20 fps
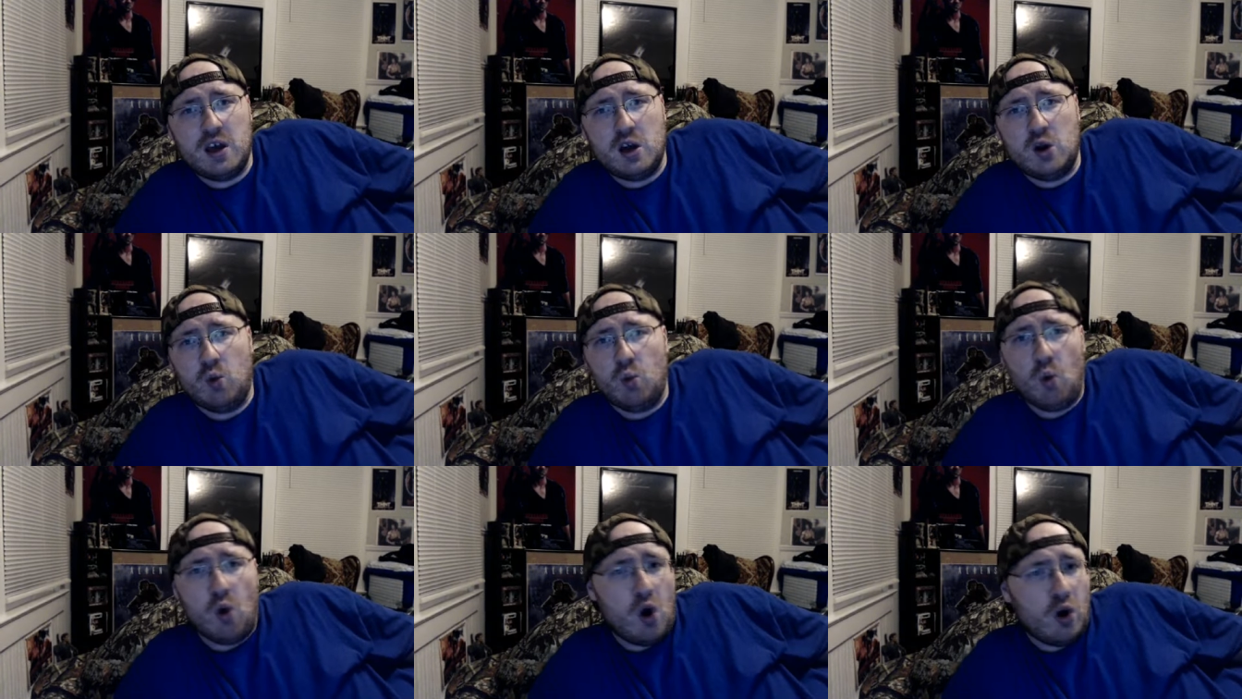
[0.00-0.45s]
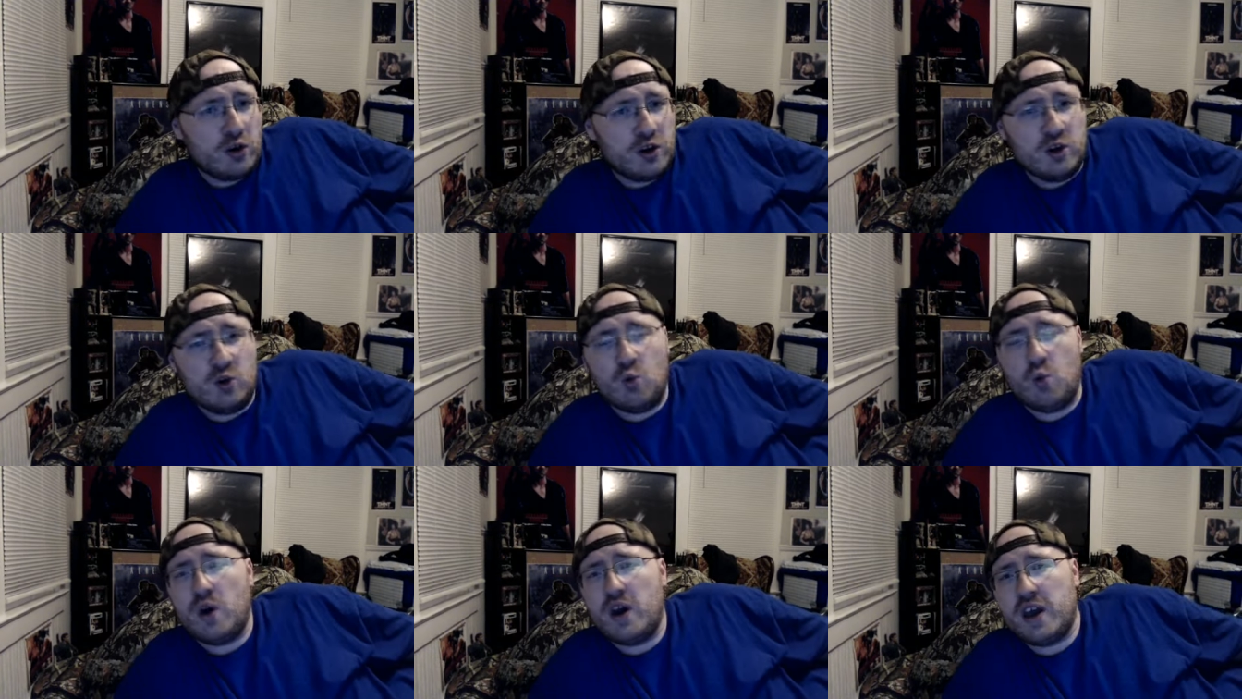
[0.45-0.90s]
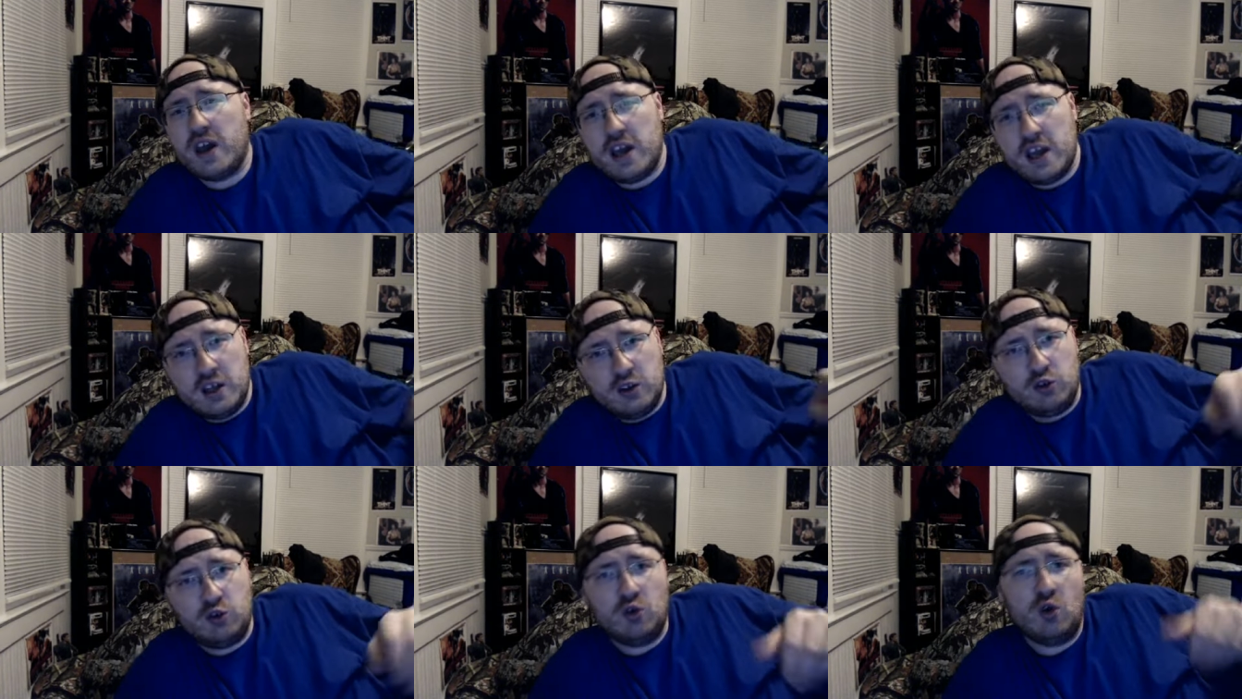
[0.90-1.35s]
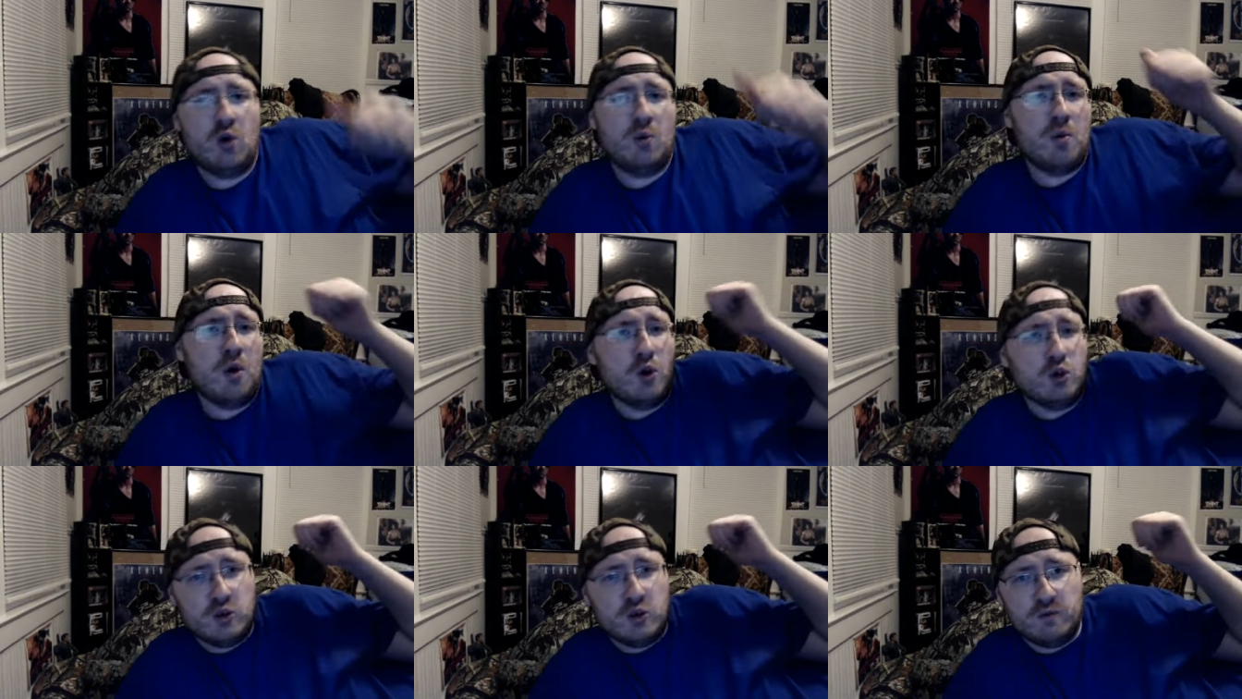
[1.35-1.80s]
walking away in slow
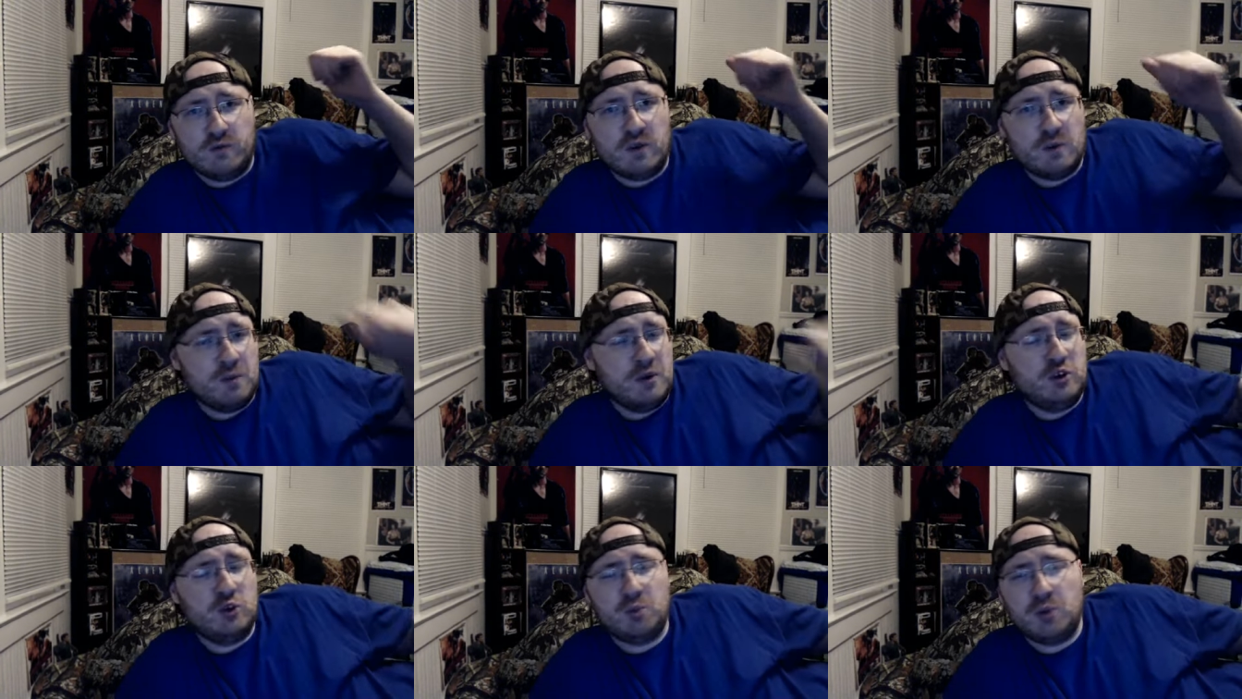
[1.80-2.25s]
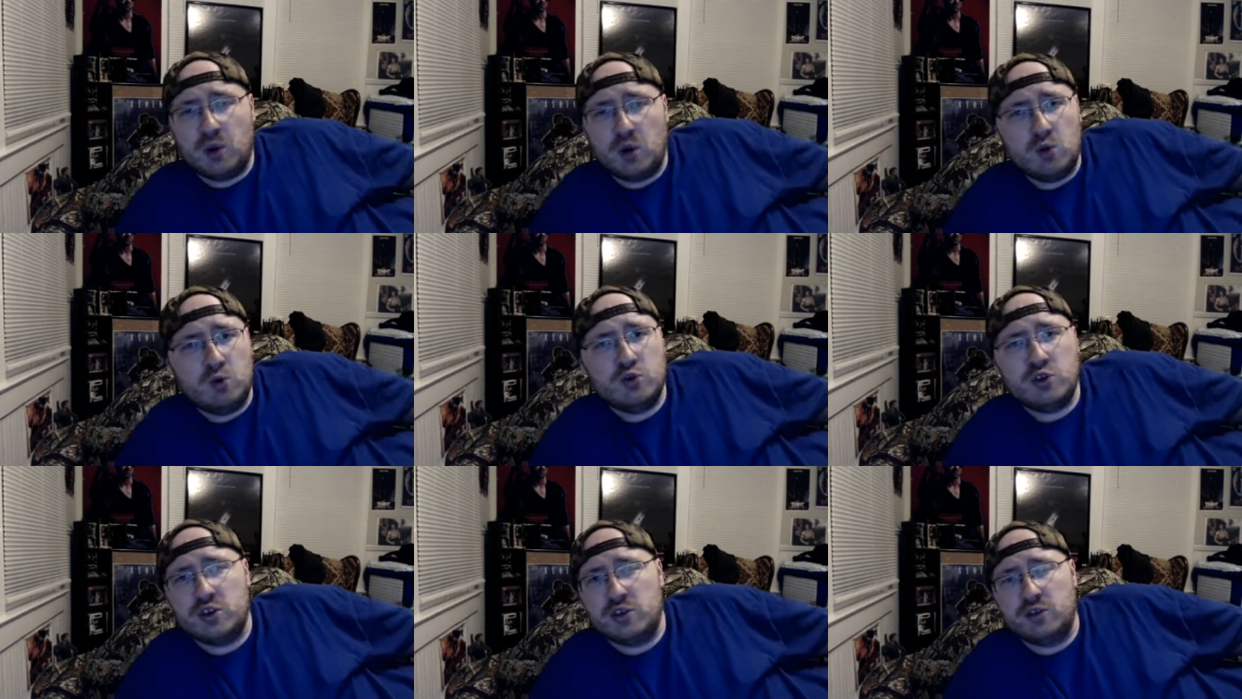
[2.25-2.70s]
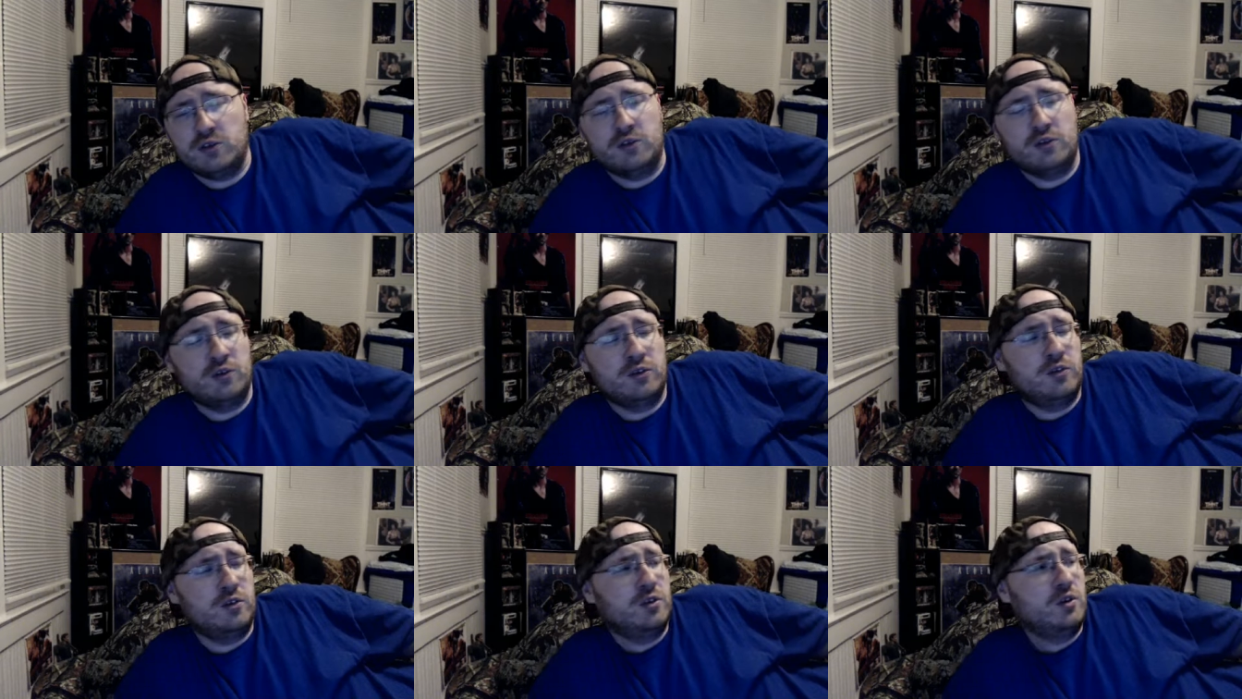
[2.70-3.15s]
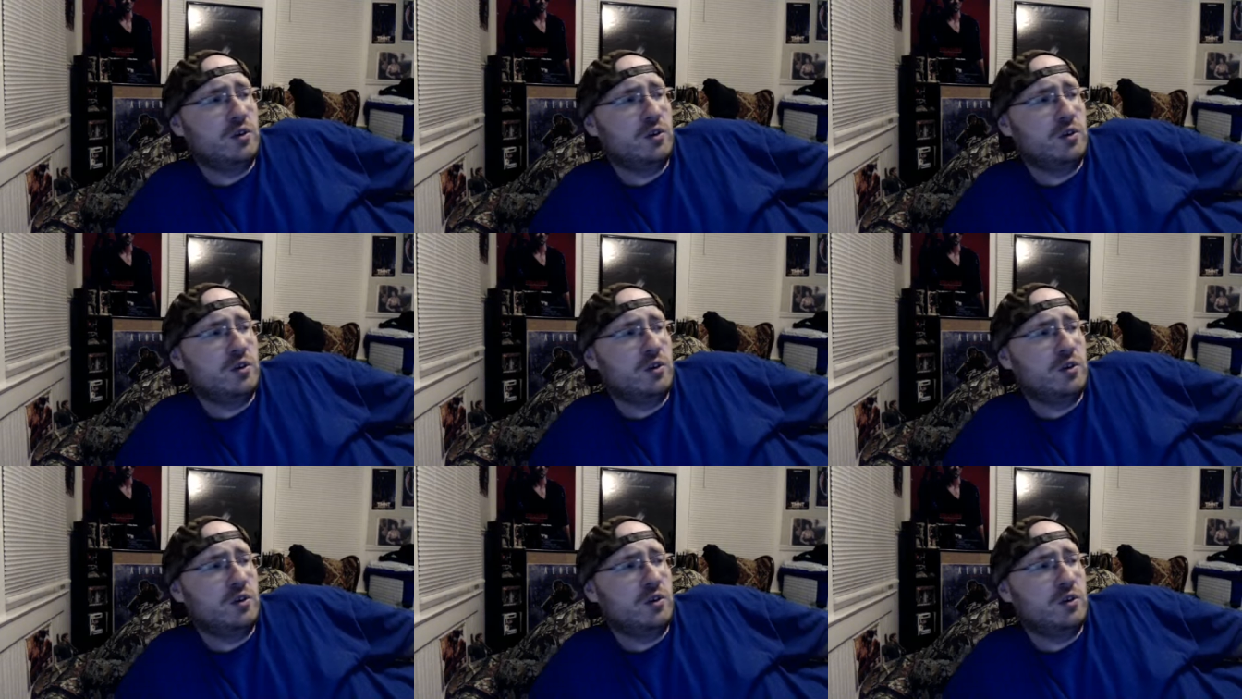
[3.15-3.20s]
motion from explosions,